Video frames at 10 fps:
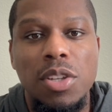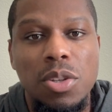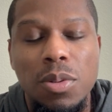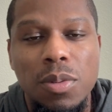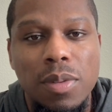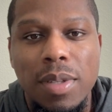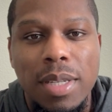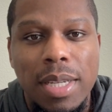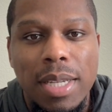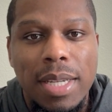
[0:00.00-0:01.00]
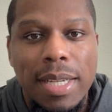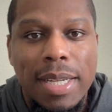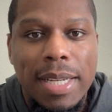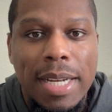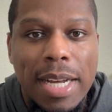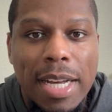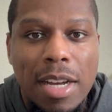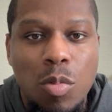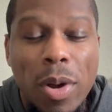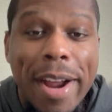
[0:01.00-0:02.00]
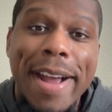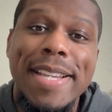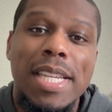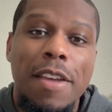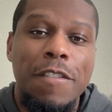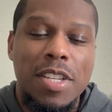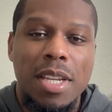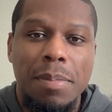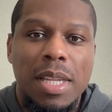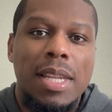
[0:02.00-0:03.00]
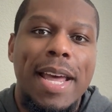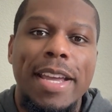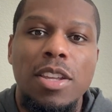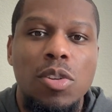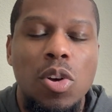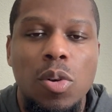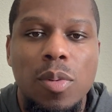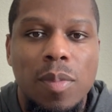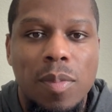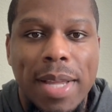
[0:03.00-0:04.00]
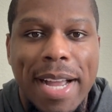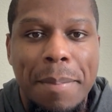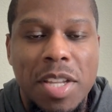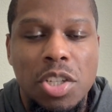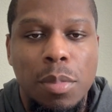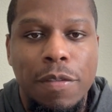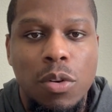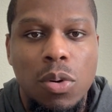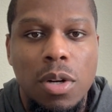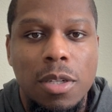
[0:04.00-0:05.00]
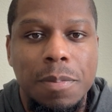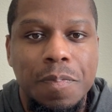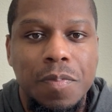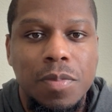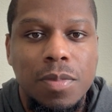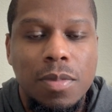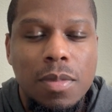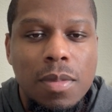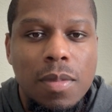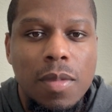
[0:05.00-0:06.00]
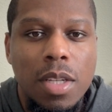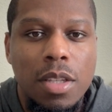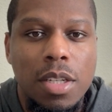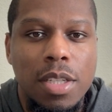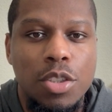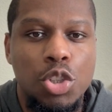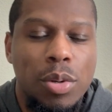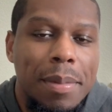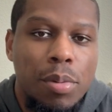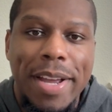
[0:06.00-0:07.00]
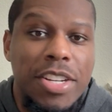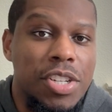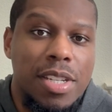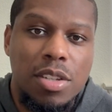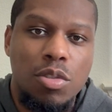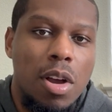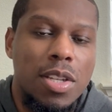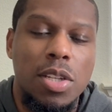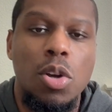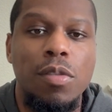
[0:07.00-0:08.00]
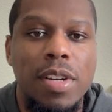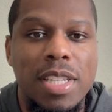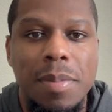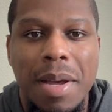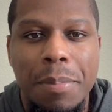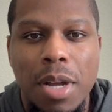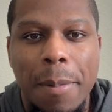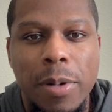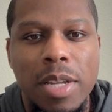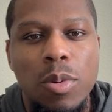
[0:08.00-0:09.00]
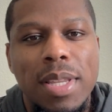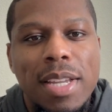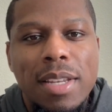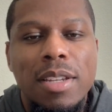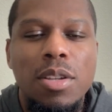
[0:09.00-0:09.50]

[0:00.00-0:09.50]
do. Whereas if it's something like, like I mentioned before, the tree branches crossing over into my property, well then,